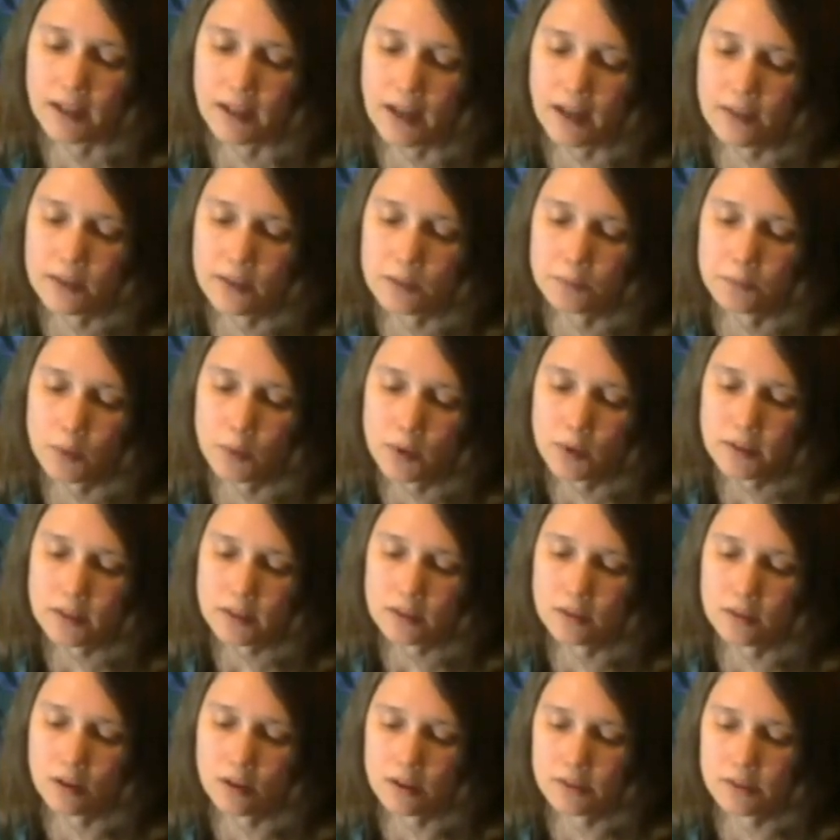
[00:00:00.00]
And the
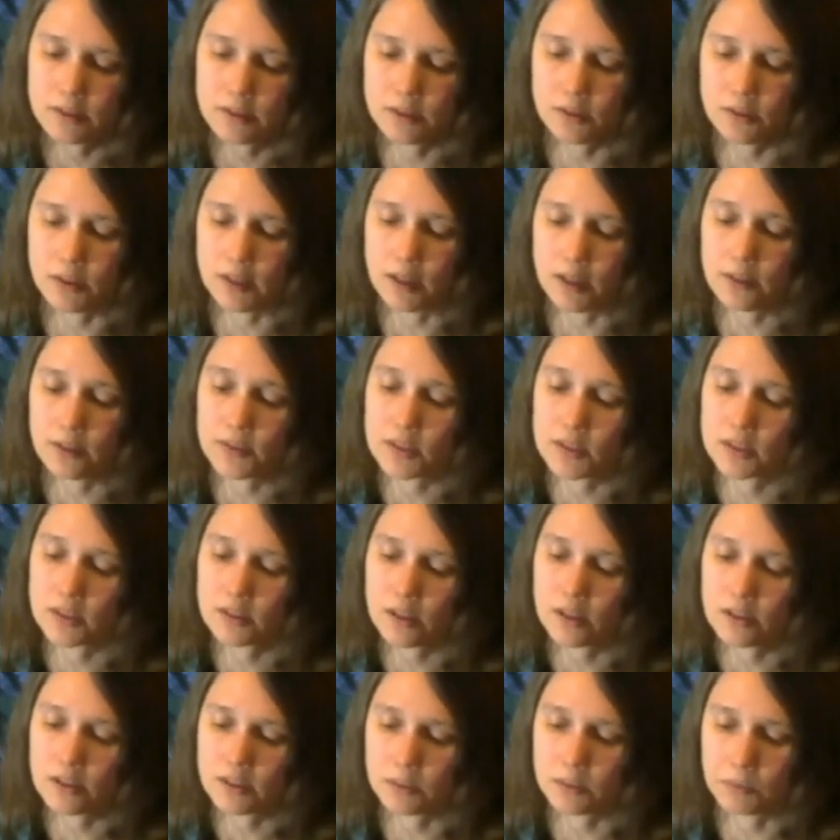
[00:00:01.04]
appointed guard duty of the
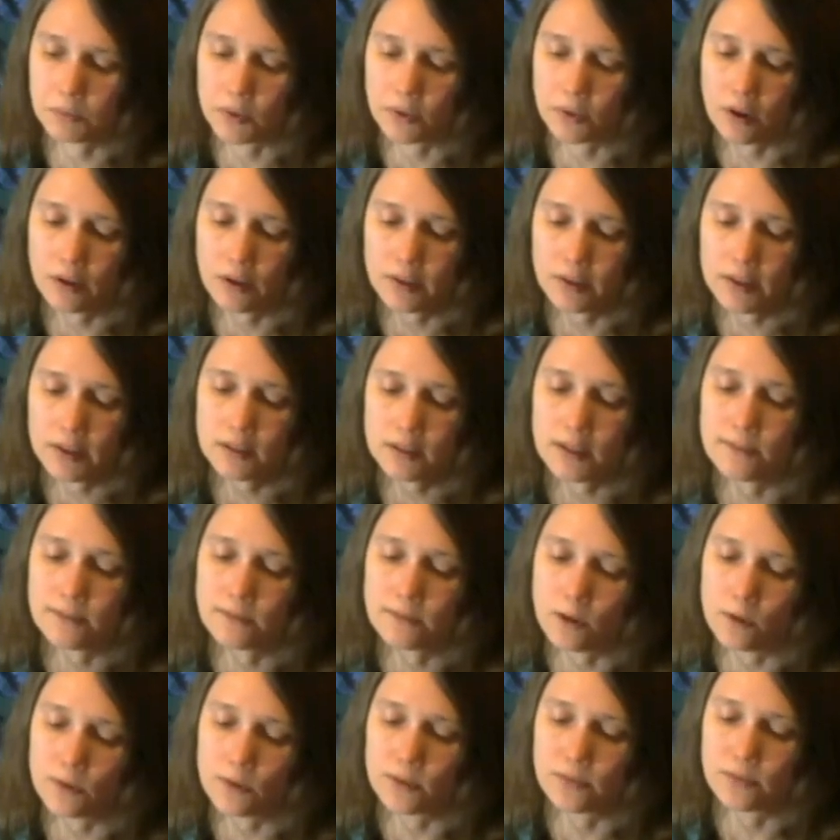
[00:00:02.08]
sons of Merari
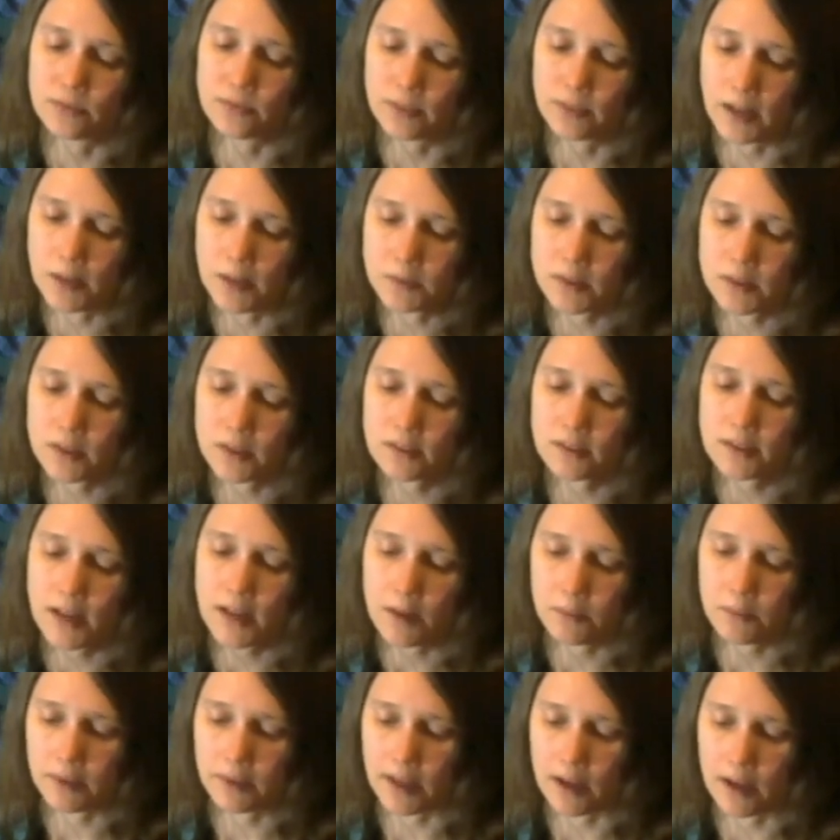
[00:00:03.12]
involved the frames of the
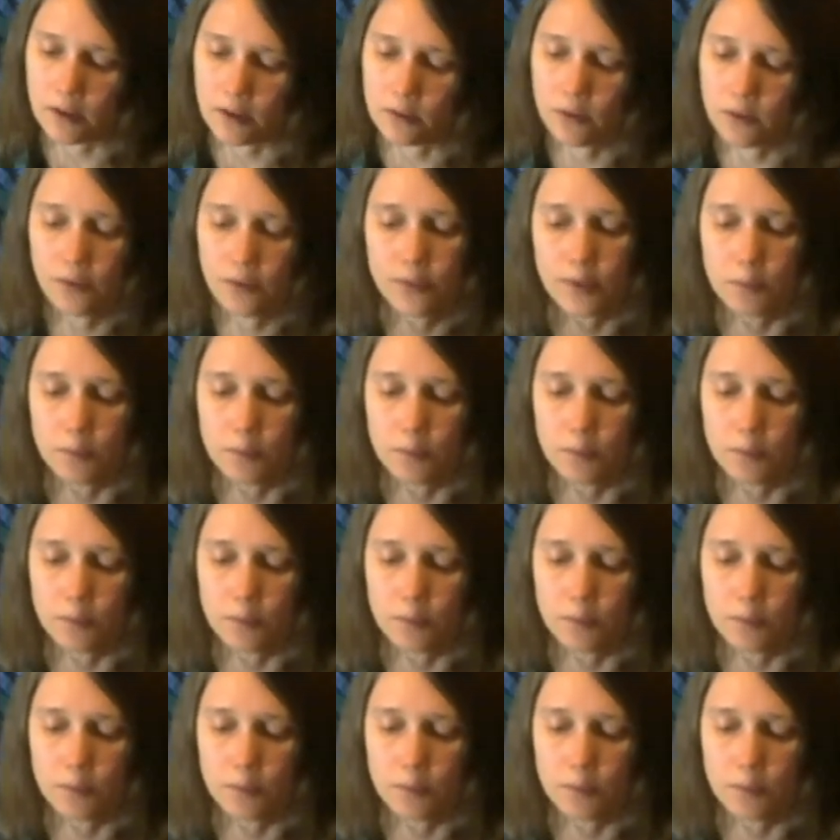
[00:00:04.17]
tabernacle,